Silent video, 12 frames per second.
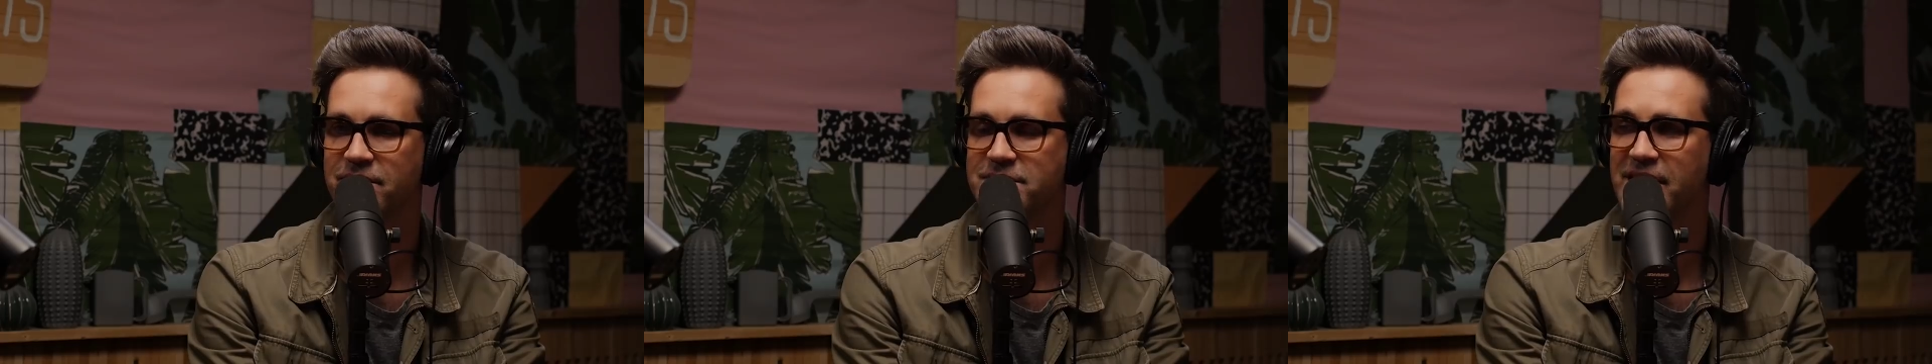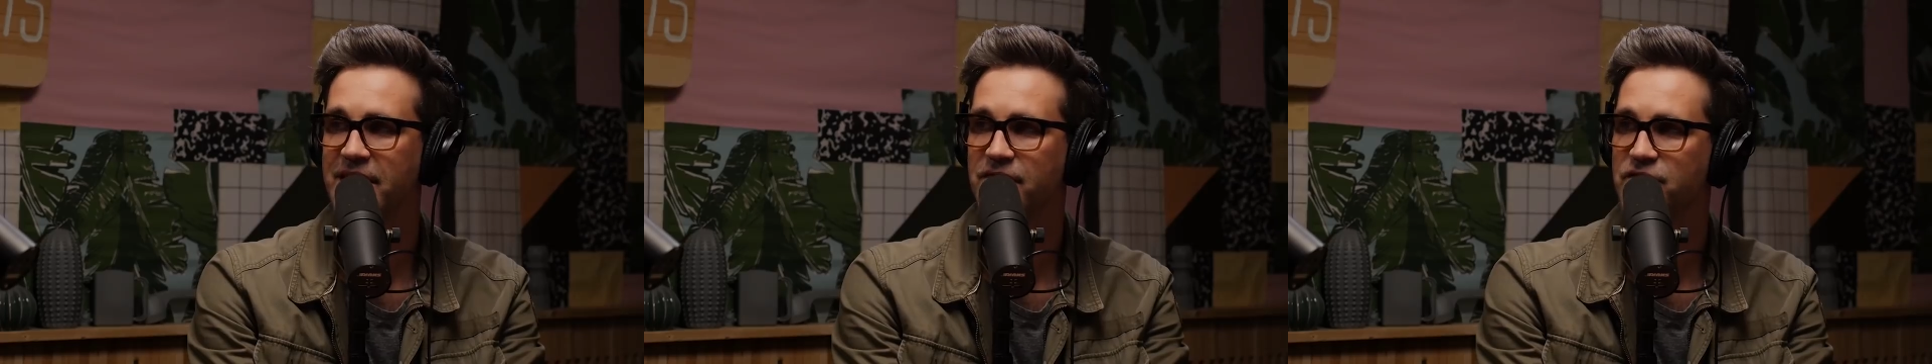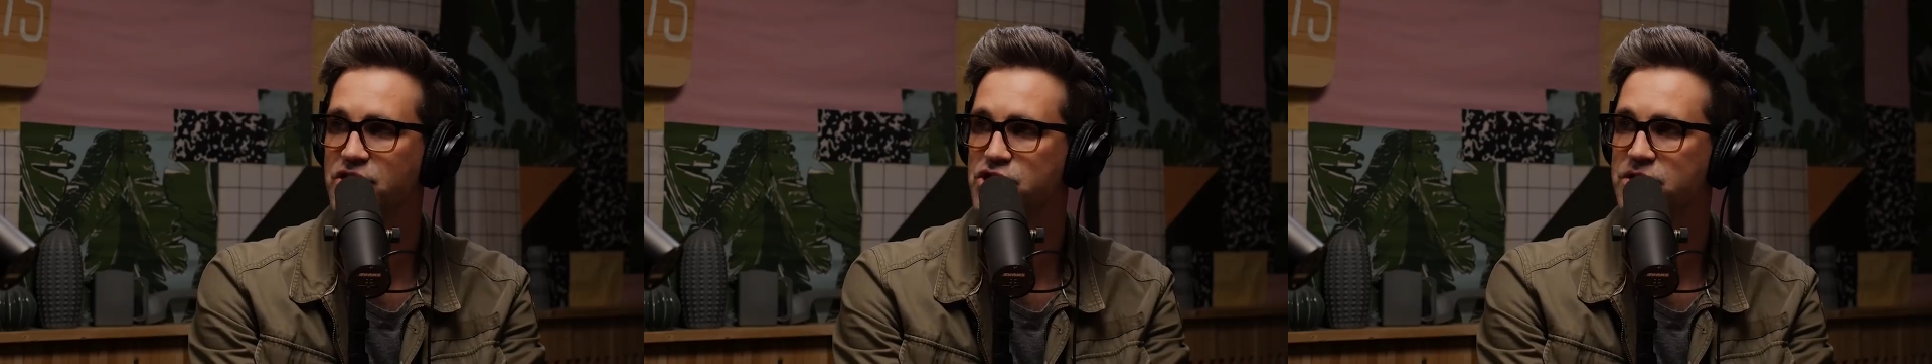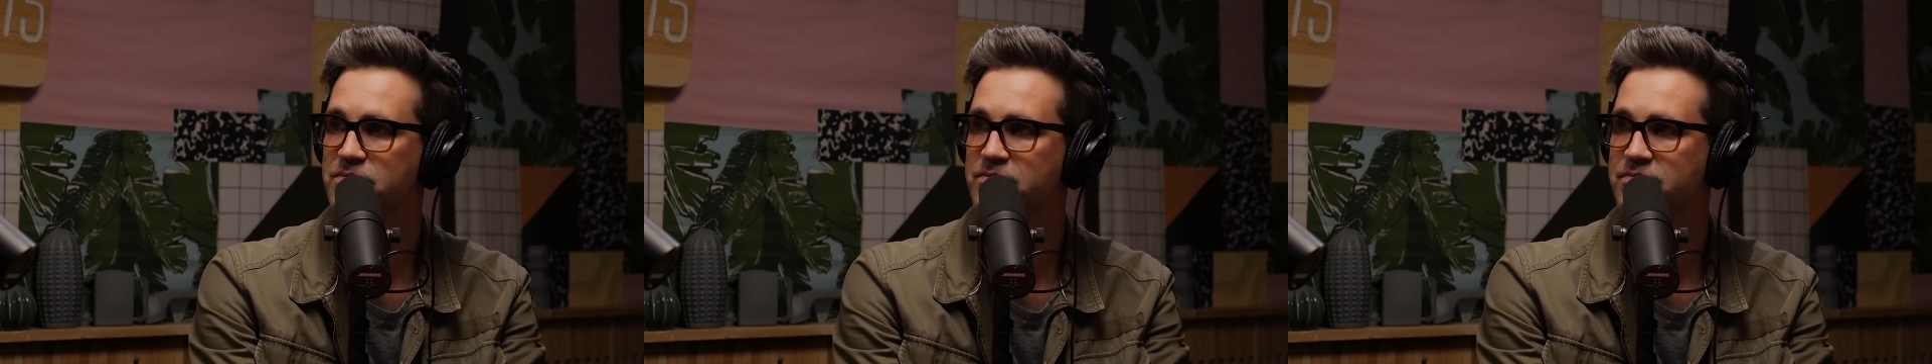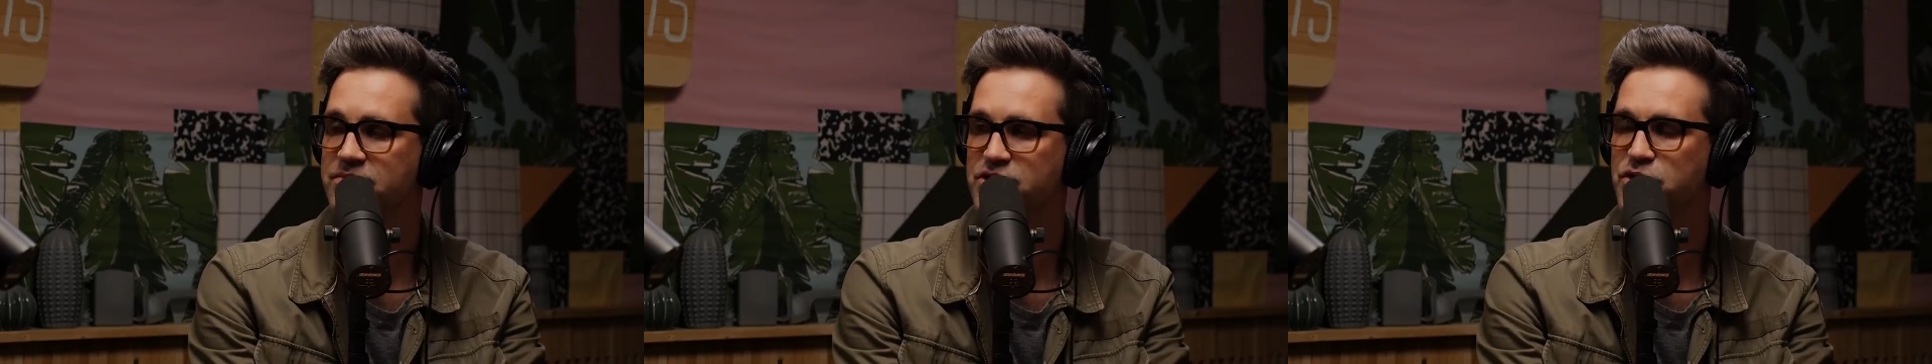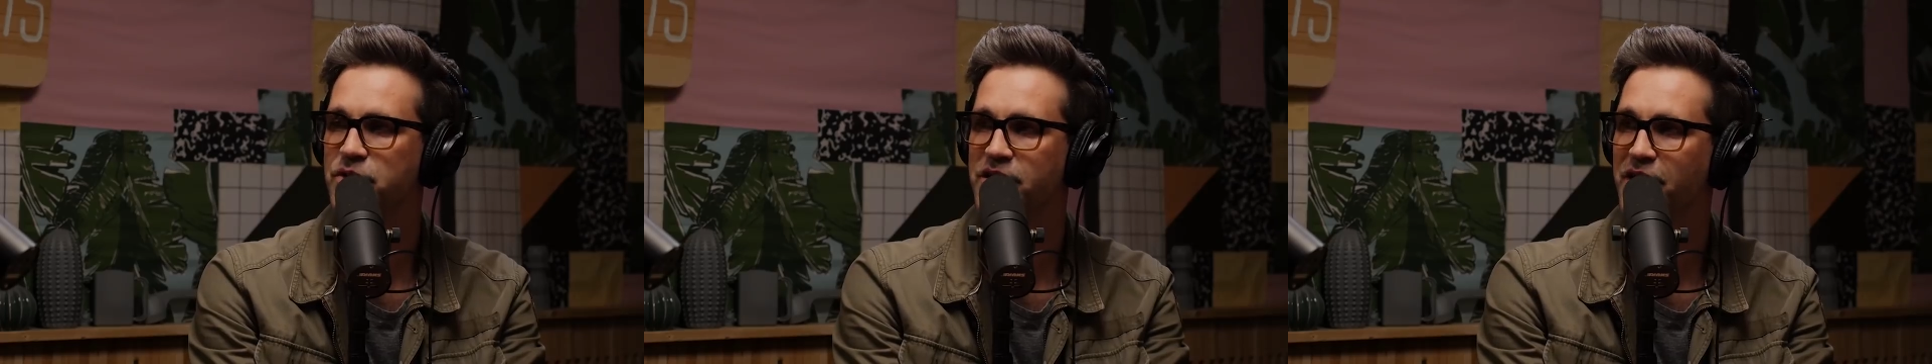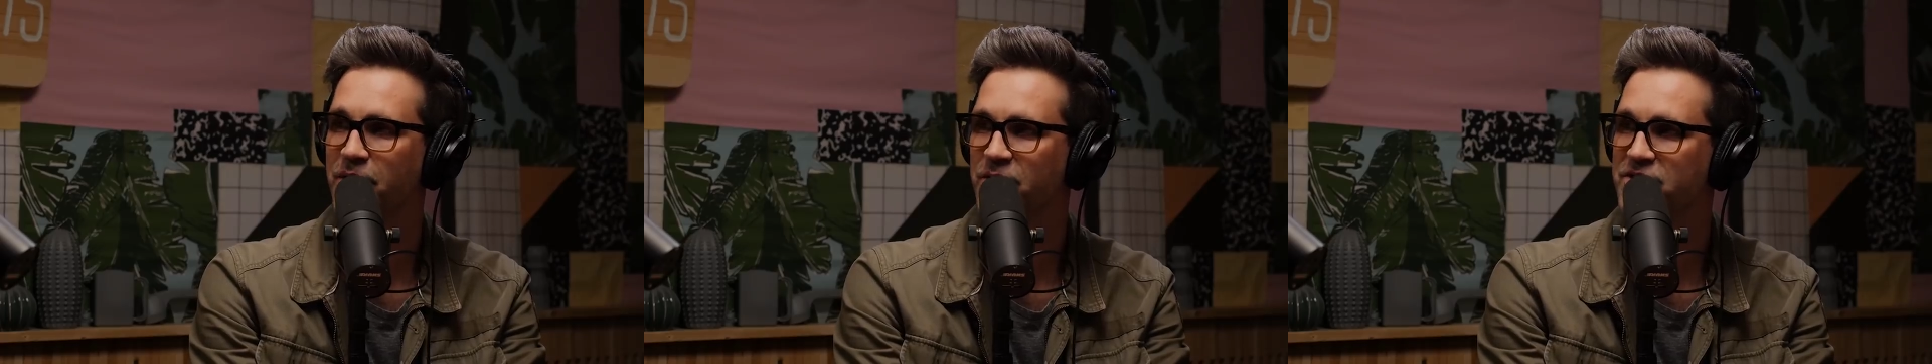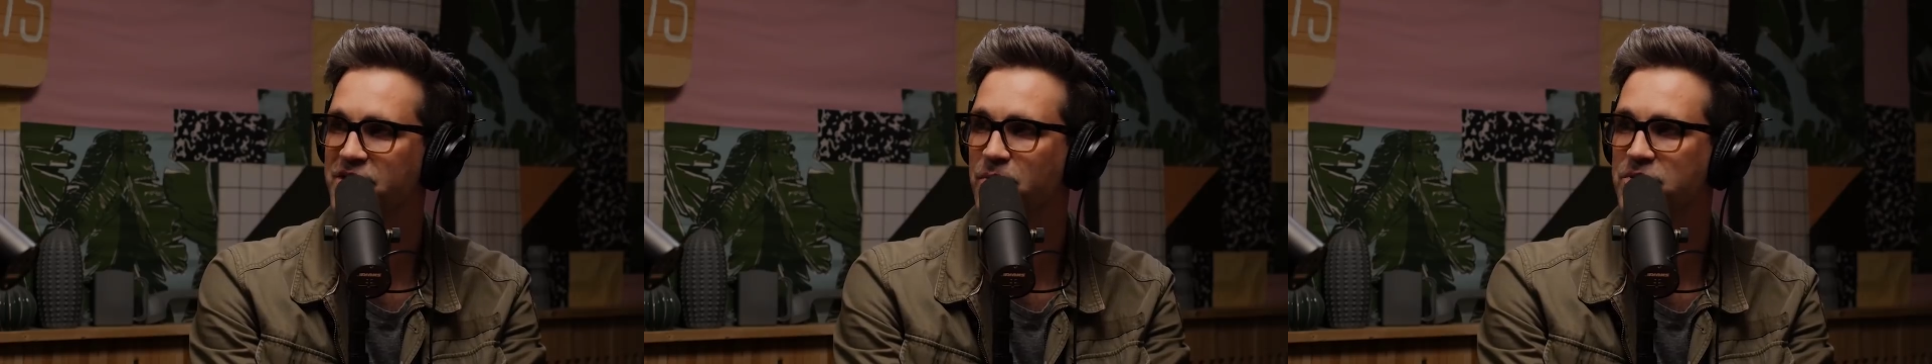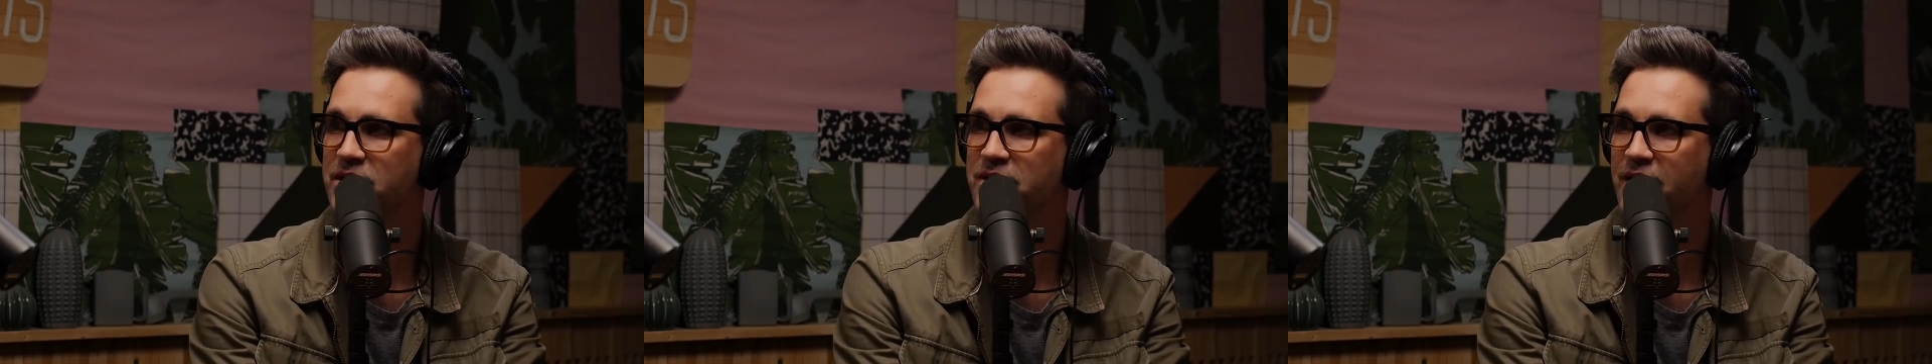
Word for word: television studio or something.